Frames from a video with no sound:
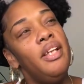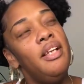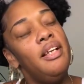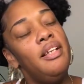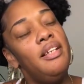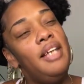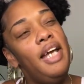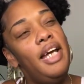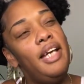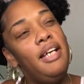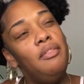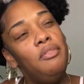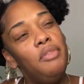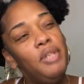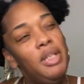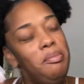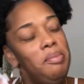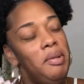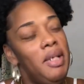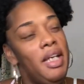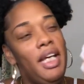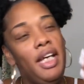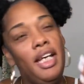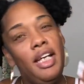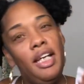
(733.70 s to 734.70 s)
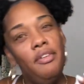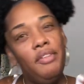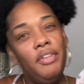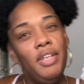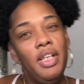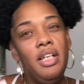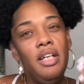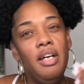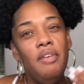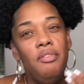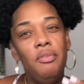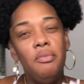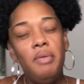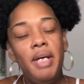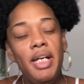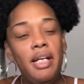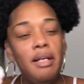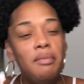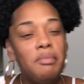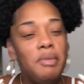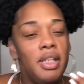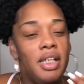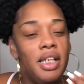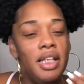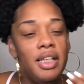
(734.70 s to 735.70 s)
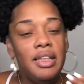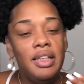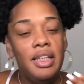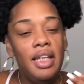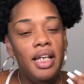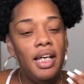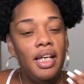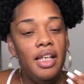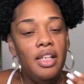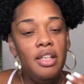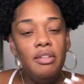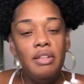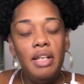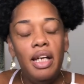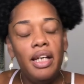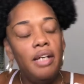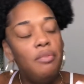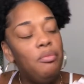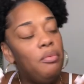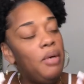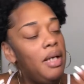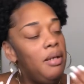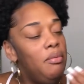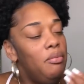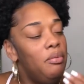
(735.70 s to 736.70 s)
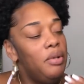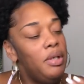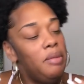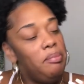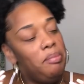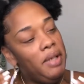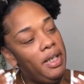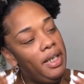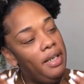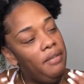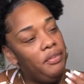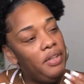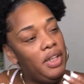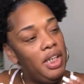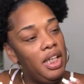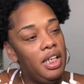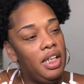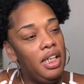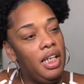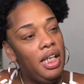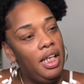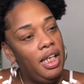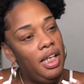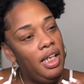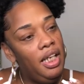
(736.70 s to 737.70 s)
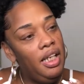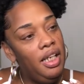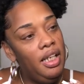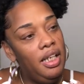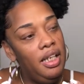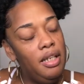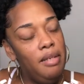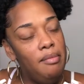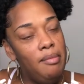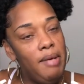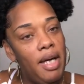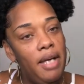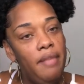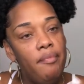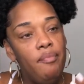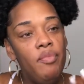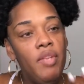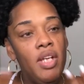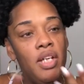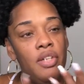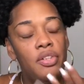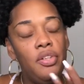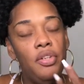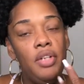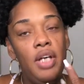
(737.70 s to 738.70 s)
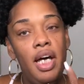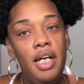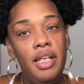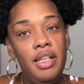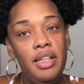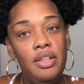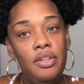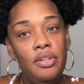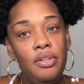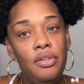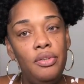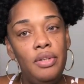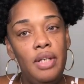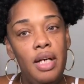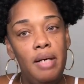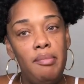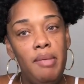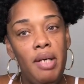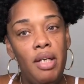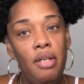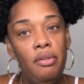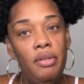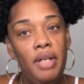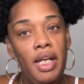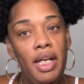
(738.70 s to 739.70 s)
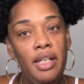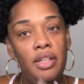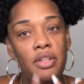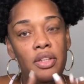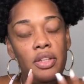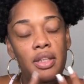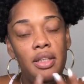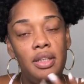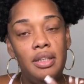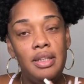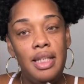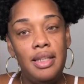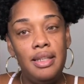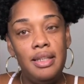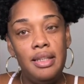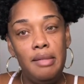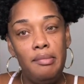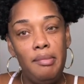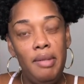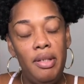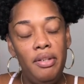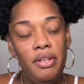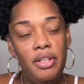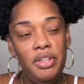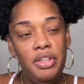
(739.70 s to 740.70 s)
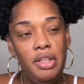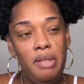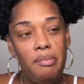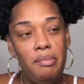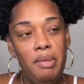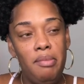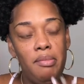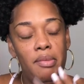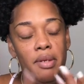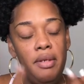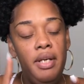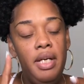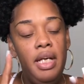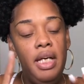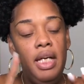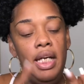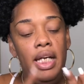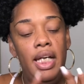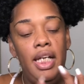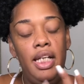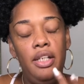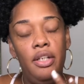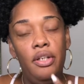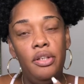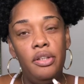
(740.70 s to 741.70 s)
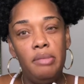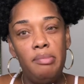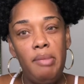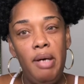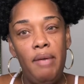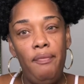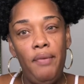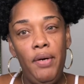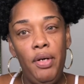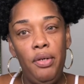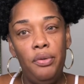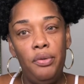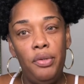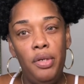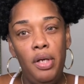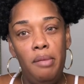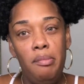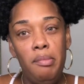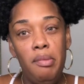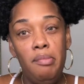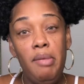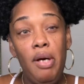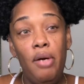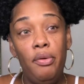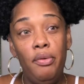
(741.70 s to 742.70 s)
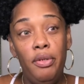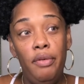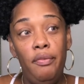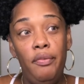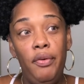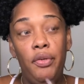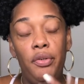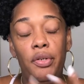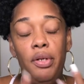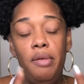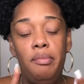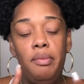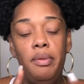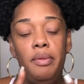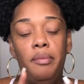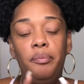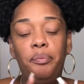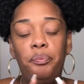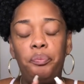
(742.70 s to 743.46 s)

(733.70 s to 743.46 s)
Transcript: like replaying everything. You ever wake up the next day, you like replay everything in your head, in your mind? So now this dude got my location, because I sent him my location, to him. He knows my phone number, my real phone number,